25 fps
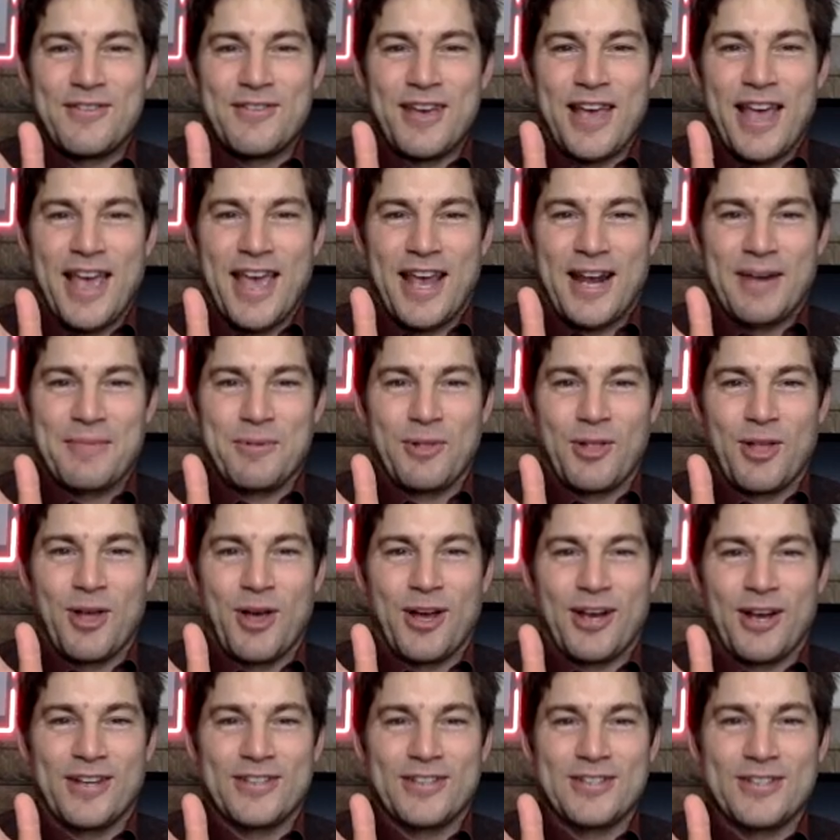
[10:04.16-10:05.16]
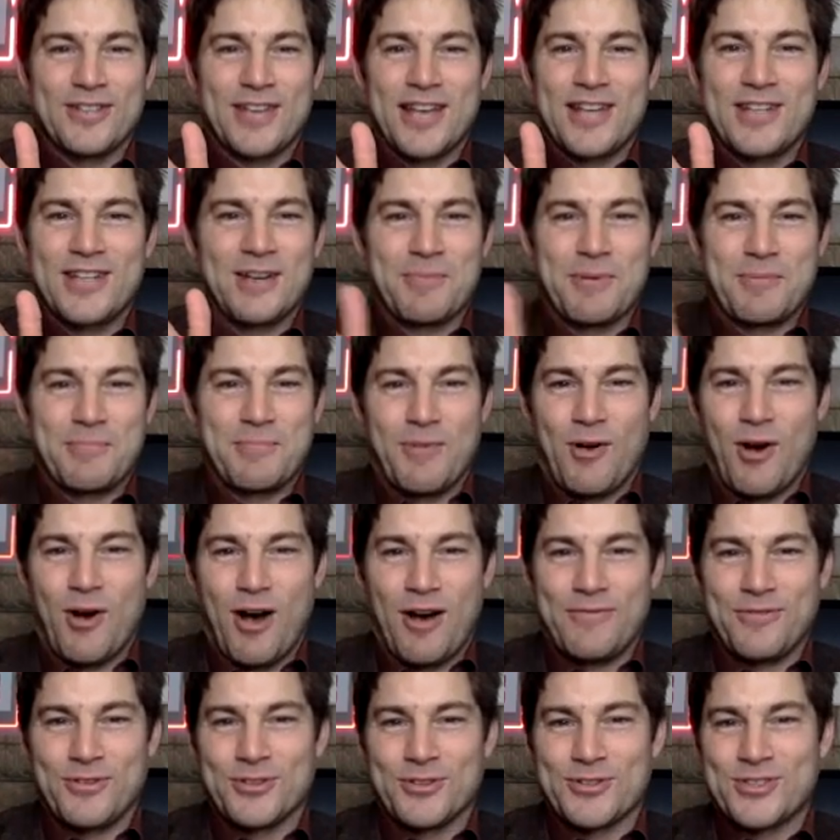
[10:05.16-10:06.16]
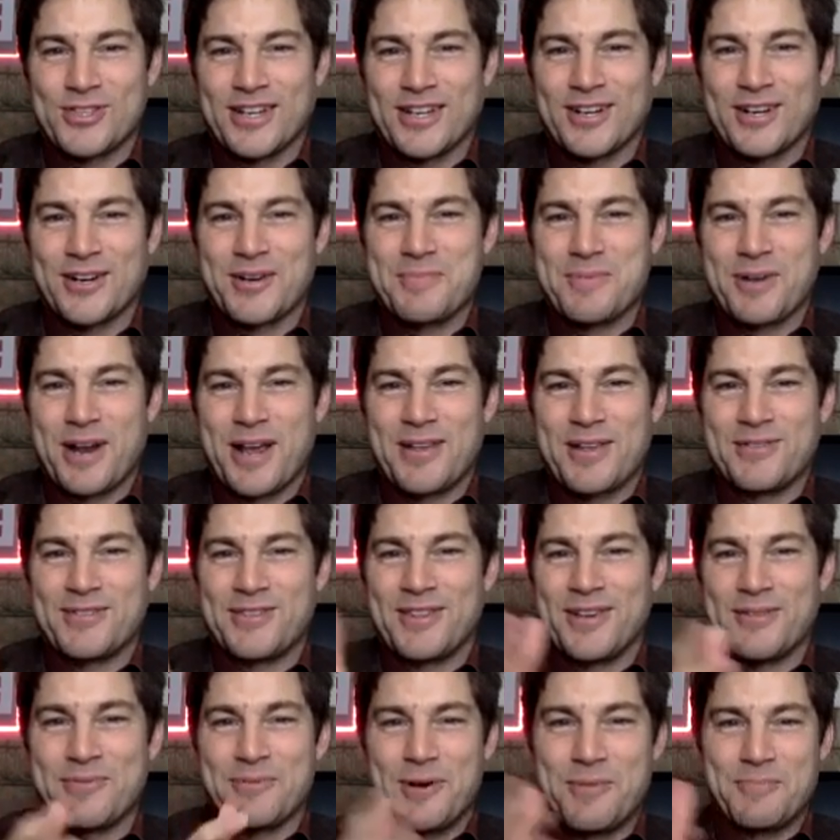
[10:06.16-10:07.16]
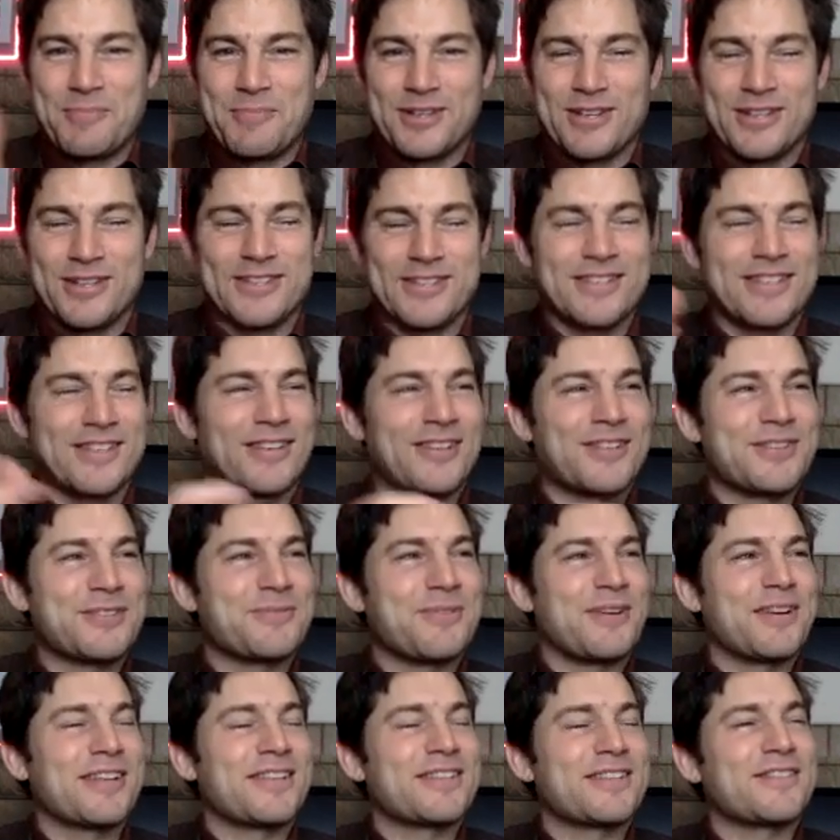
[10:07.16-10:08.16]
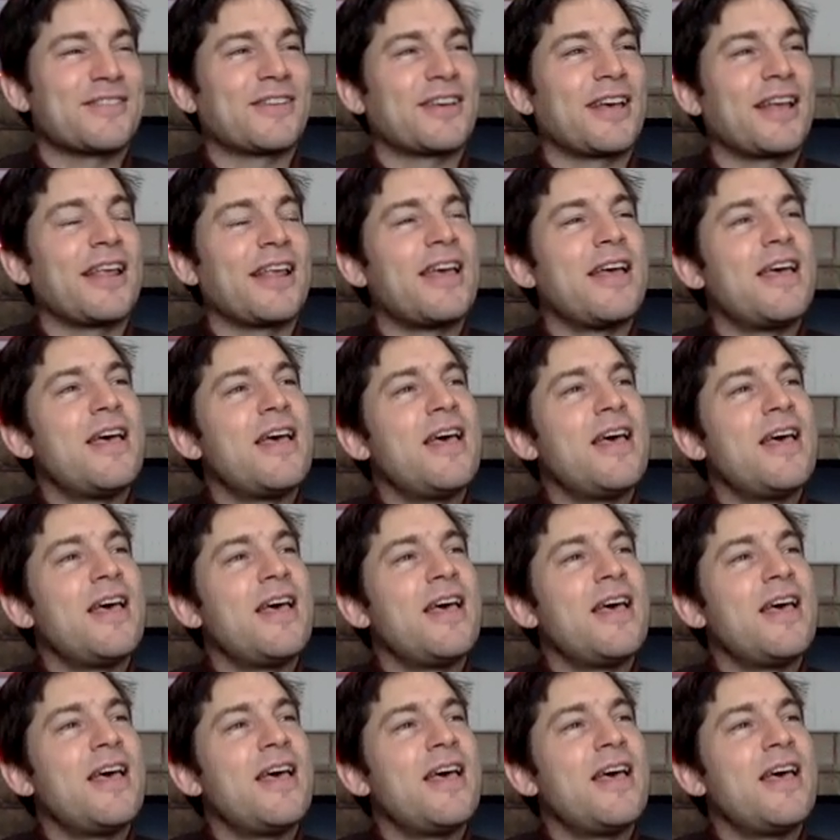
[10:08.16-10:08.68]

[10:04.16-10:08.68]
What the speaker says: animal on it stage. I'm an awful singer, but they want me to sing at this wedding, so like that.